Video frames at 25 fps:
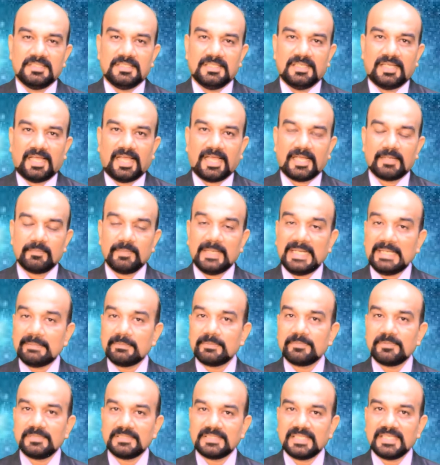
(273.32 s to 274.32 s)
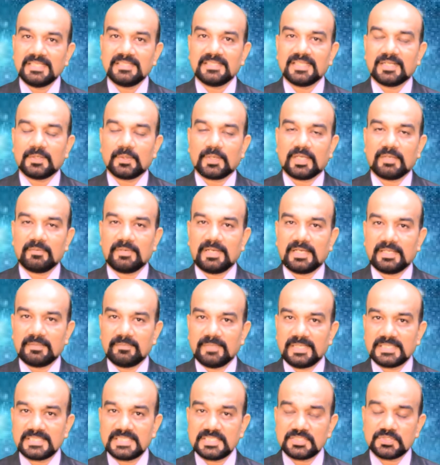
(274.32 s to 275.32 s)
And many people think that, okay, by,
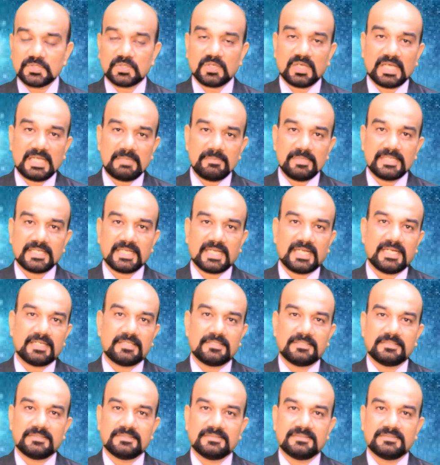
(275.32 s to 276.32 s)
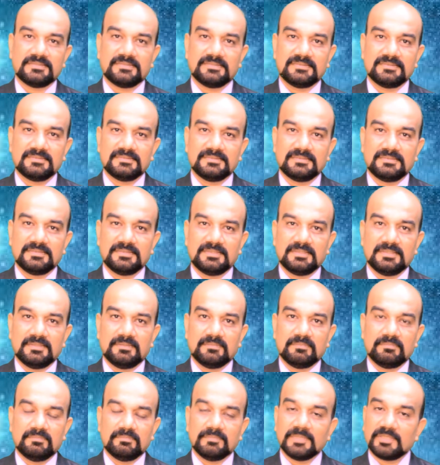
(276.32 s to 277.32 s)
by six o'clock I'll be tired.
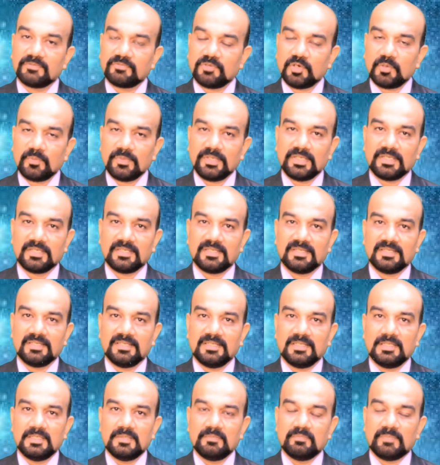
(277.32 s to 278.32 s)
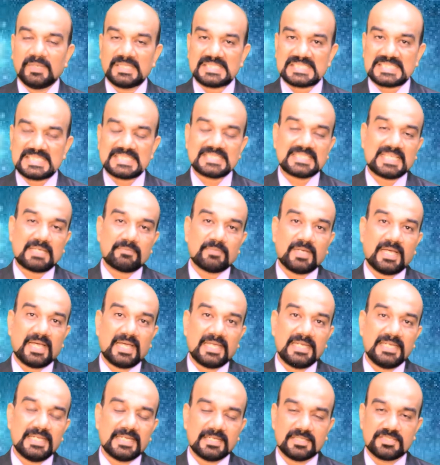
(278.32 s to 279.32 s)
But for me, by six I'm
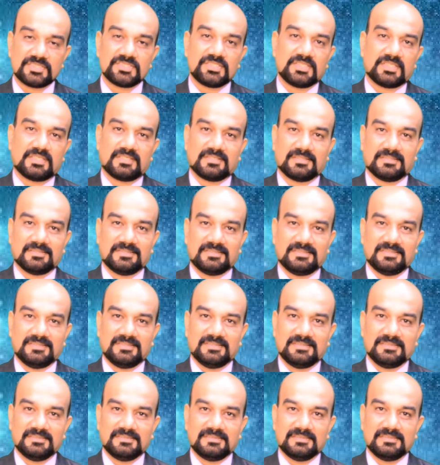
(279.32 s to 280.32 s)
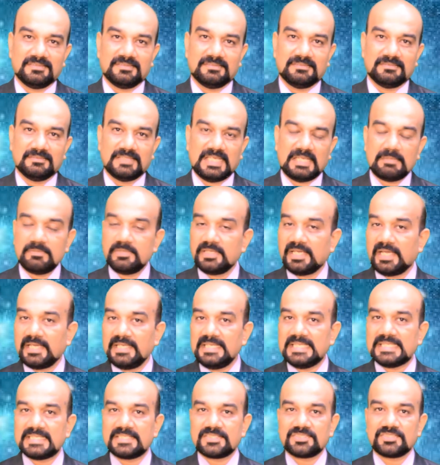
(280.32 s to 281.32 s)
highly energetic. I'll be
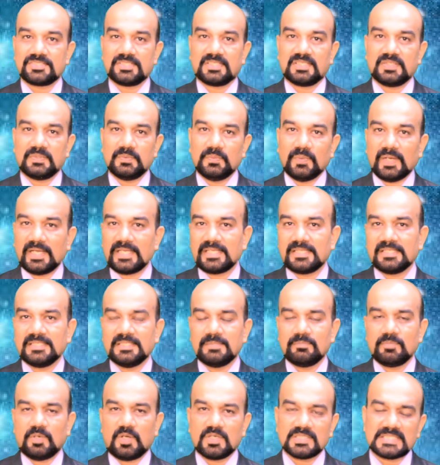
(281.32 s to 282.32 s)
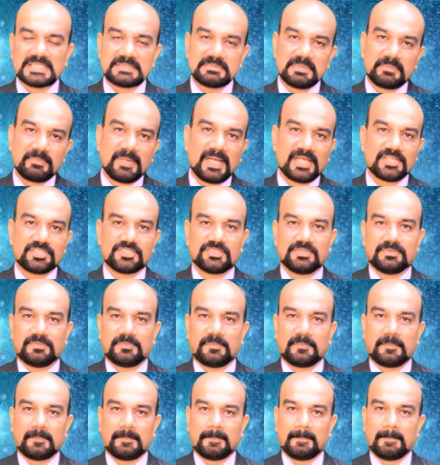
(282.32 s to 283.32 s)
highly energetic. Why? Because that's my passion.
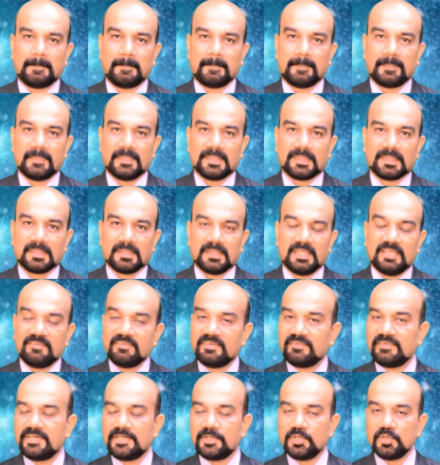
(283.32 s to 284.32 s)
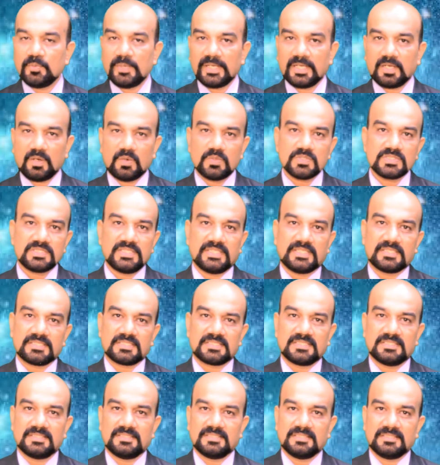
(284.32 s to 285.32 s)
Even when I do my
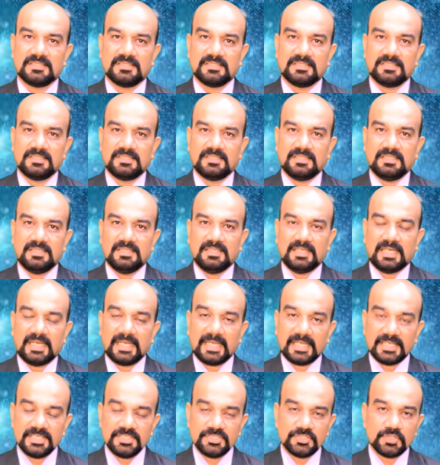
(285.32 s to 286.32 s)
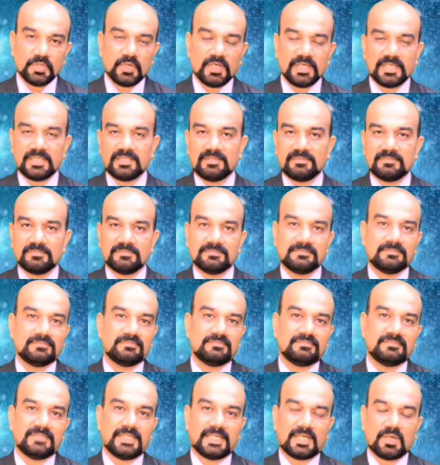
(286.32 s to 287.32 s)
counselings, I enjoy
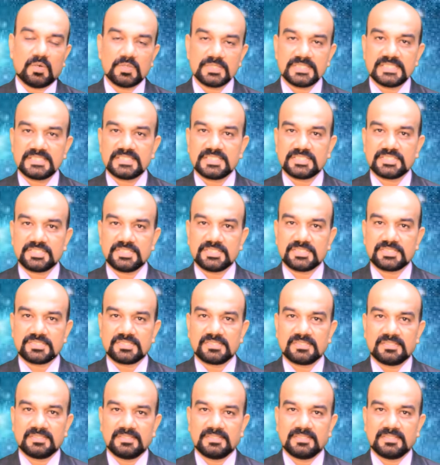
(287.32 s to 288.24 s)
my counseling sessions.